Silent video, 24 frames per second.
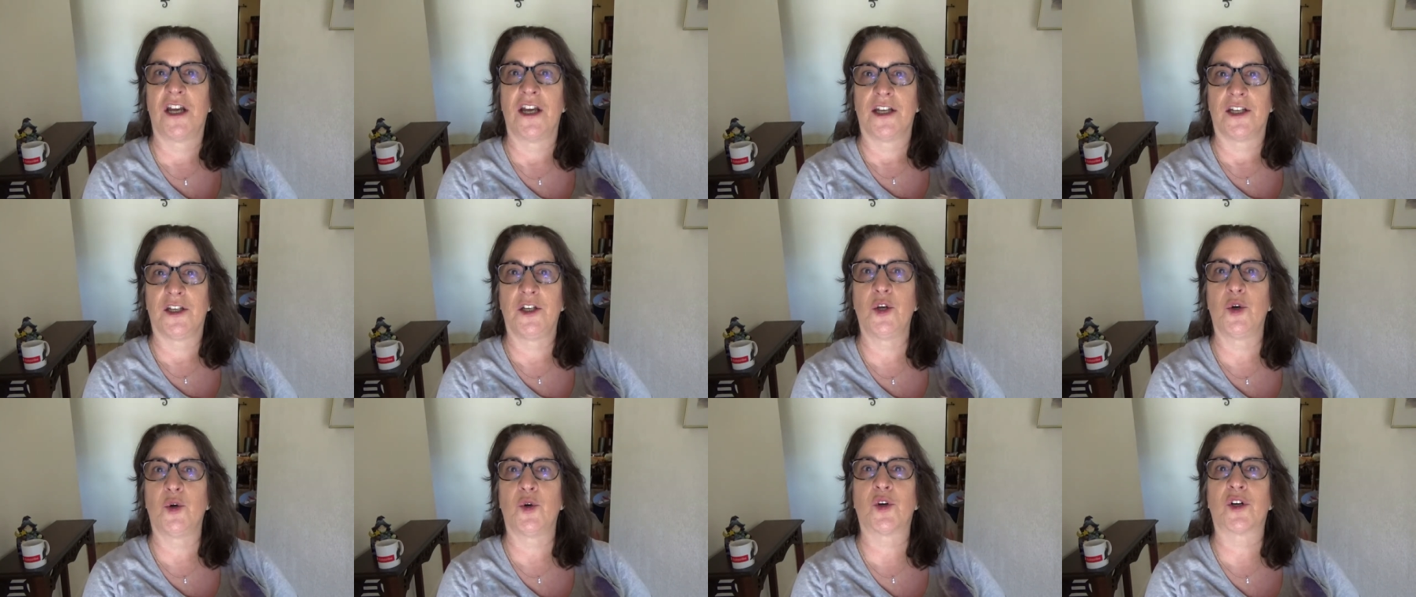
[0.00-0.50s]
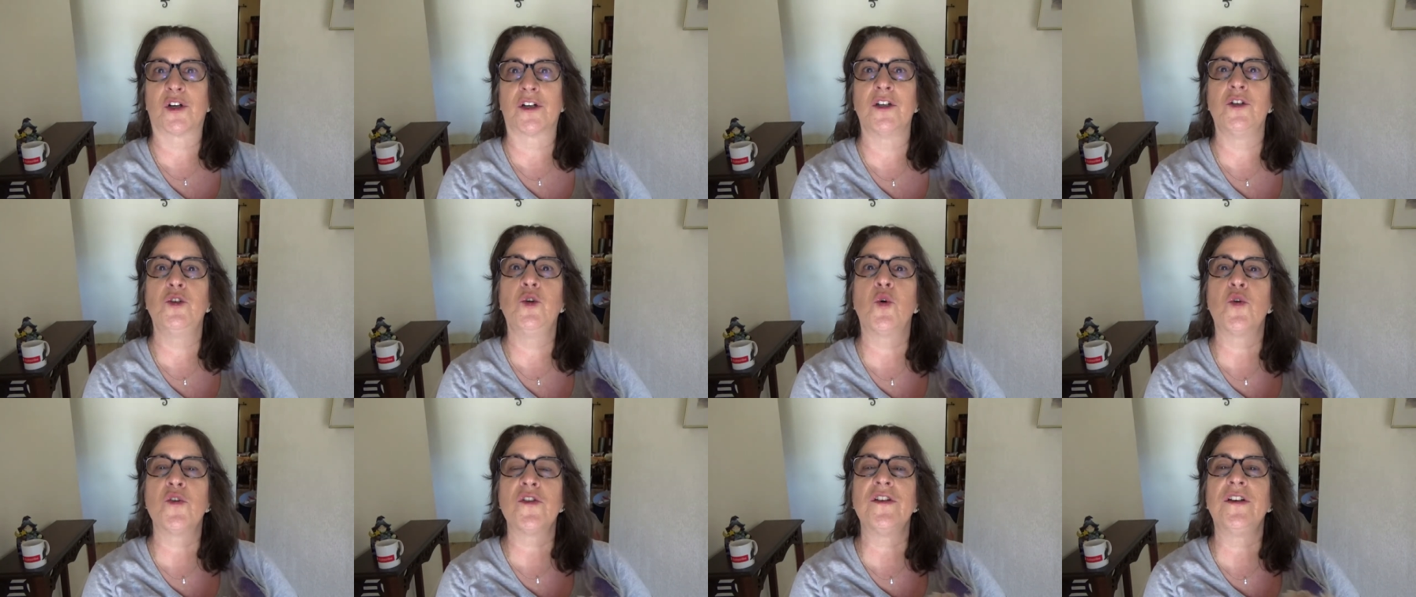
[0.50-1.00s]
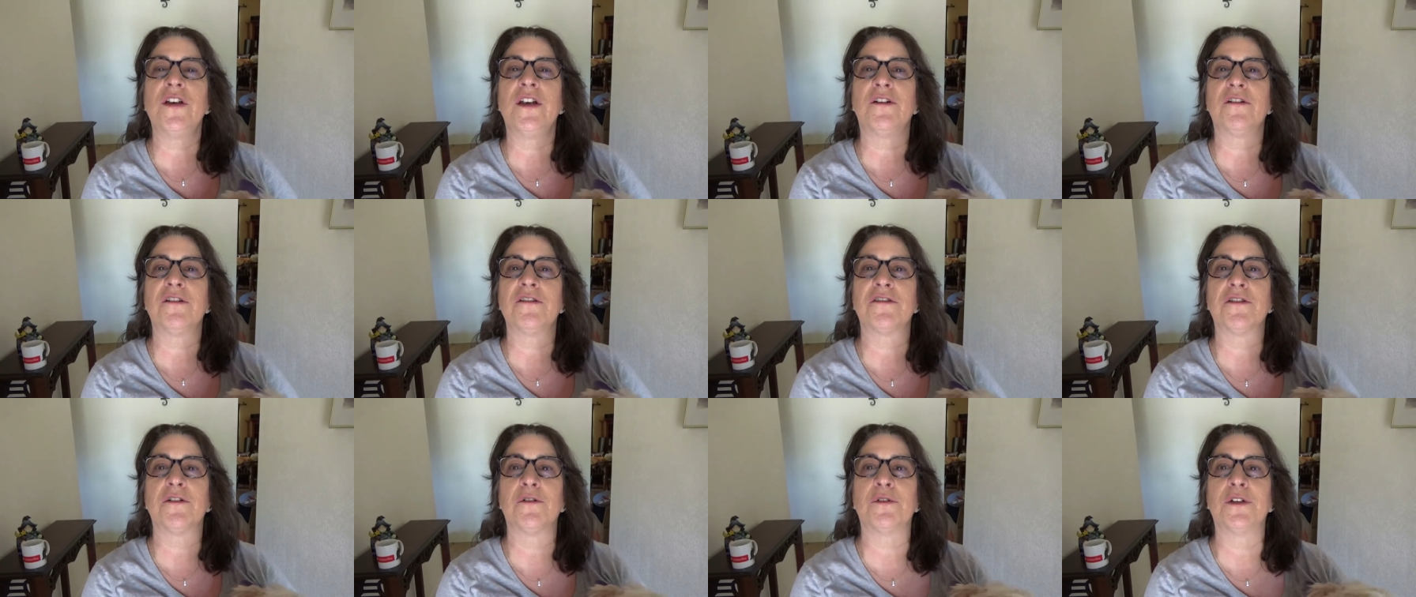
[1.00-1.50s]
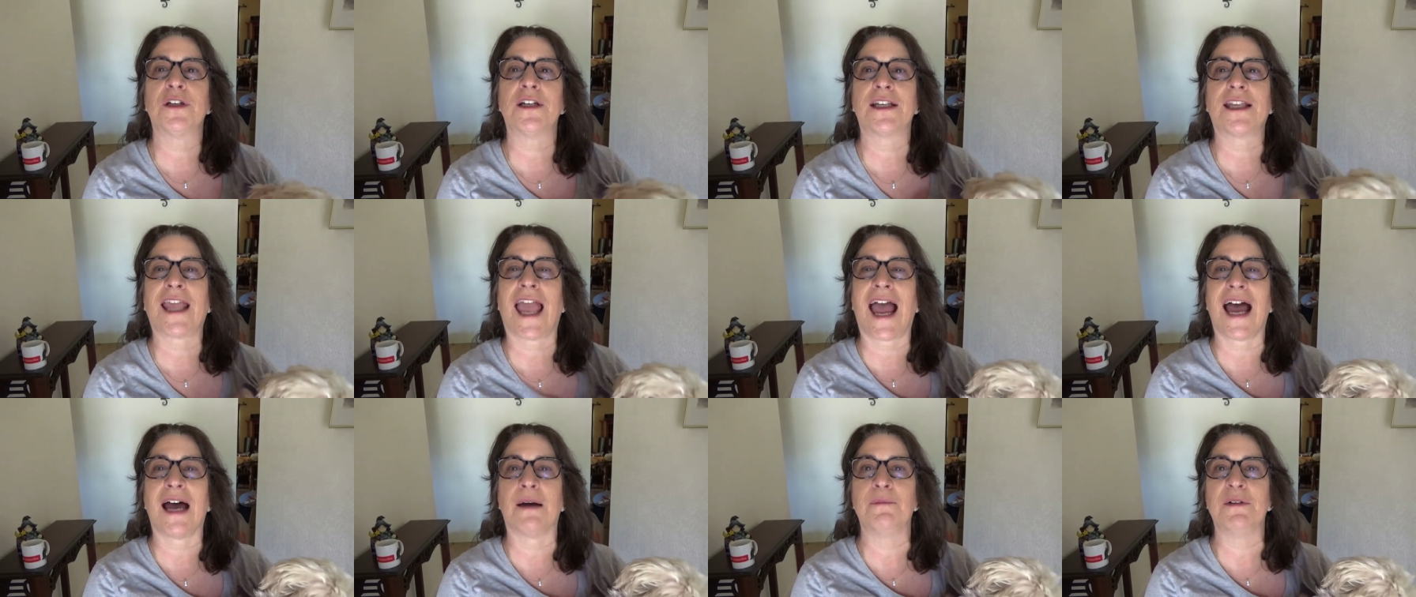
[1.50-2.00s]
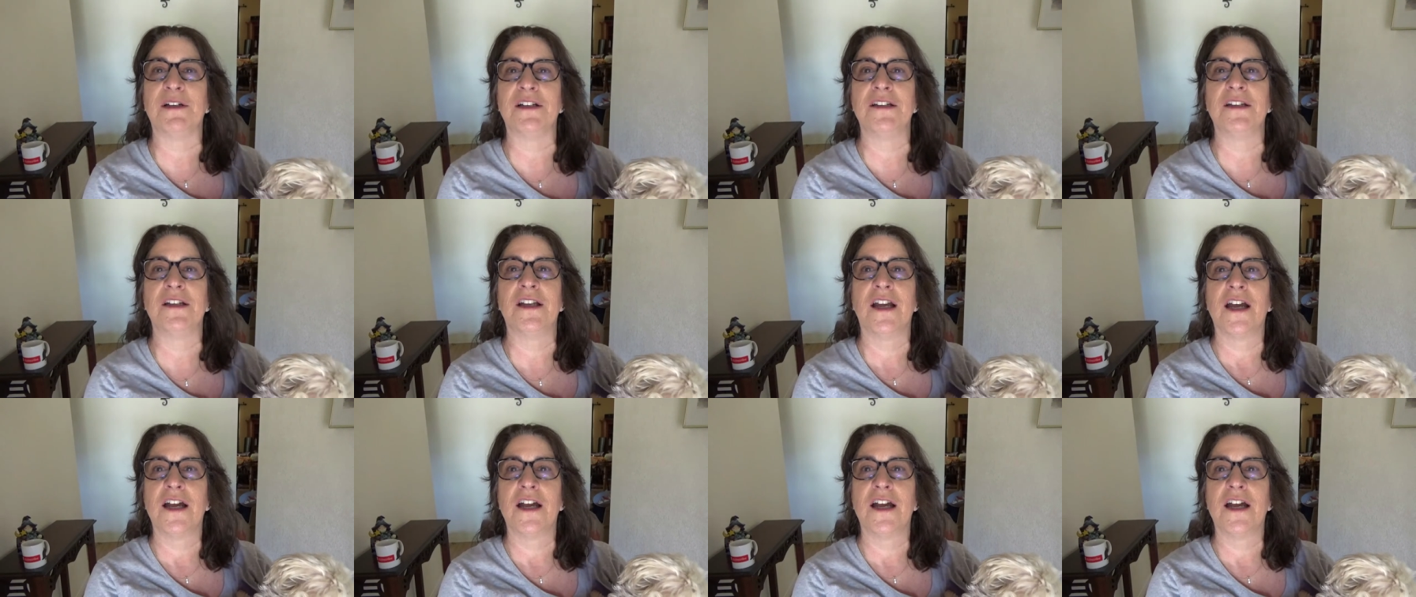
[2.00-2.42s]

your Northern Arizona cabin